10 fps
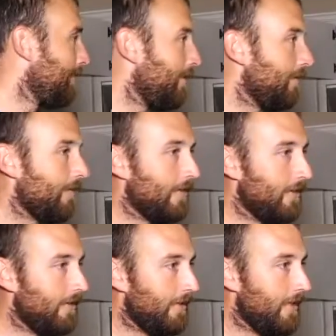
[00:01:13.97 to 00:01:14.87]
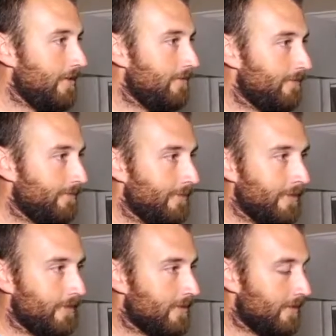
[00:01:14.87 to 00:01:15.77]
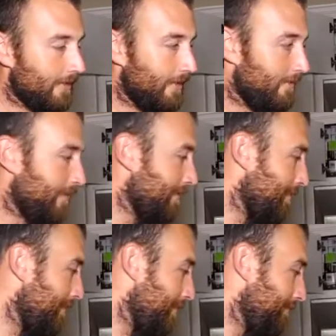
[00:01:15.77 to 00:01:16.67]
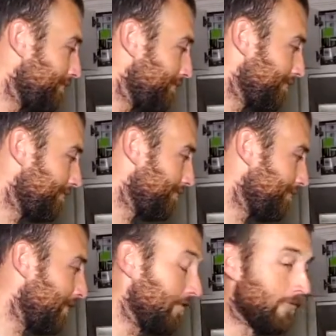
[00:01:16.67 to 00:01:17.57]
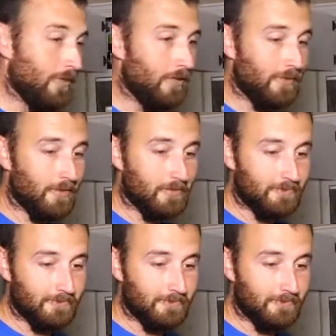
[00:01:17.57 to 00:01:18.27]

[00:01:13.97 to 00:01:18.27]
Hungry, couldn't eat, couldn't sleep, just uh, overwhelming.